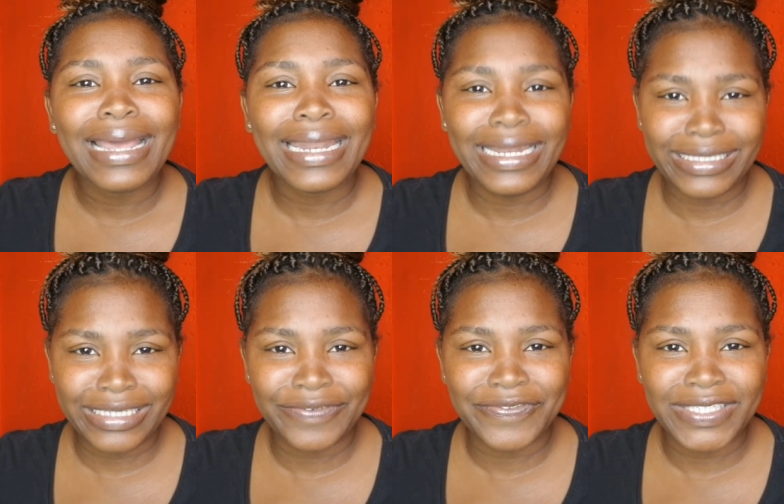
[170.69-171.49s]

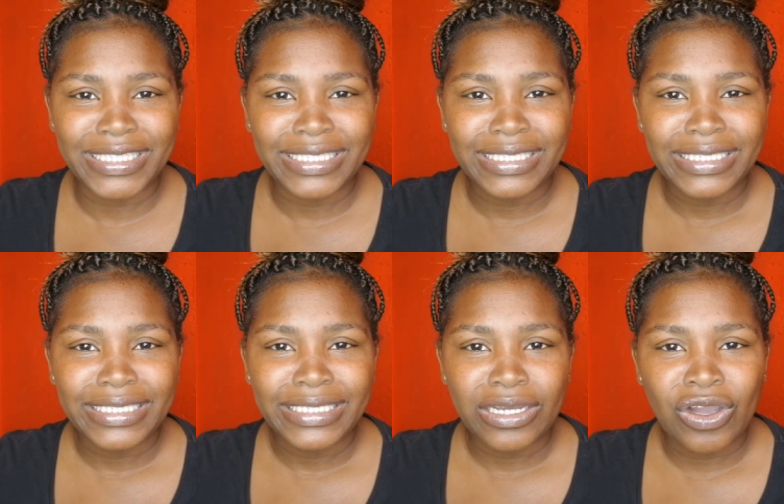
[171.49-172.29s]
relatives
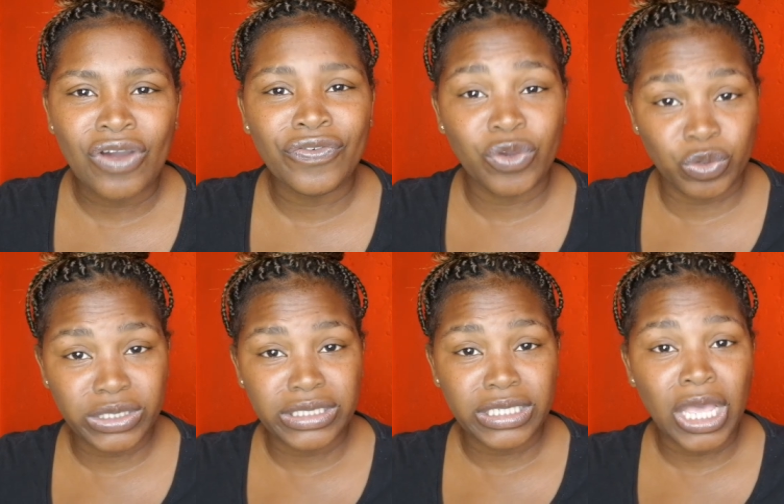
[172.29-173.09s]
of
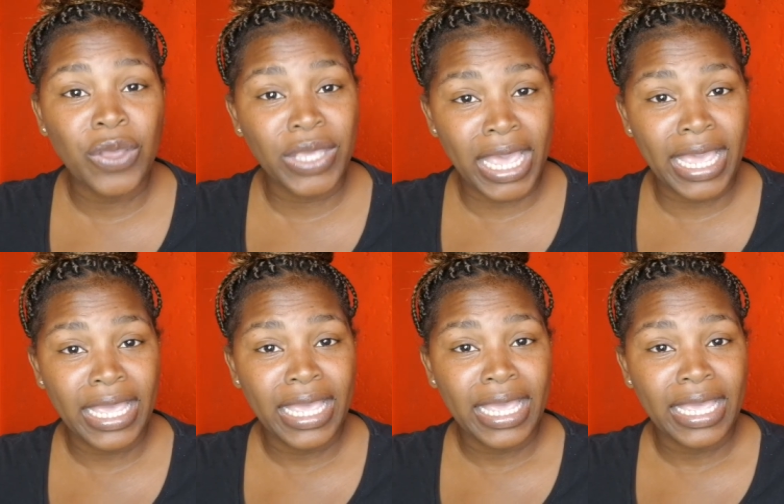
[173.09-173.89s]
yours, okay?